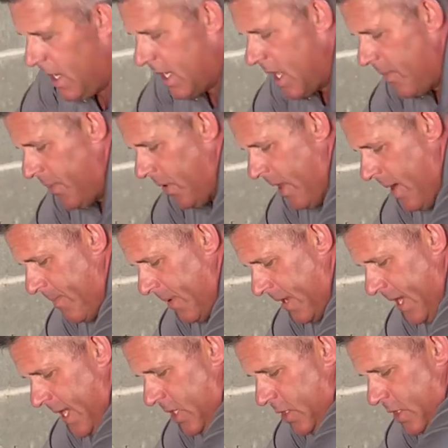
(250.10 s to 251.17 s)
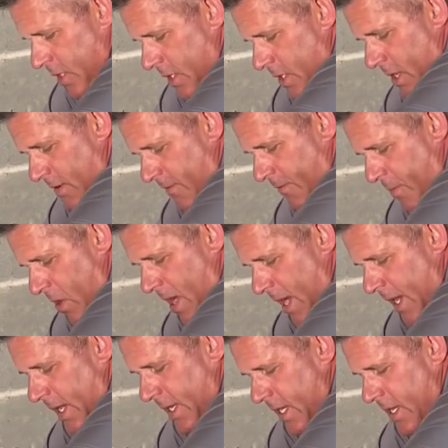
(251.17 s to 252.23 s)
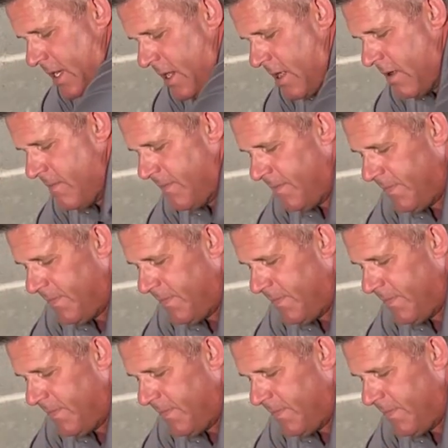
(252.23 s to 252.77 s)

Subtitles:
a couple applications of product in there,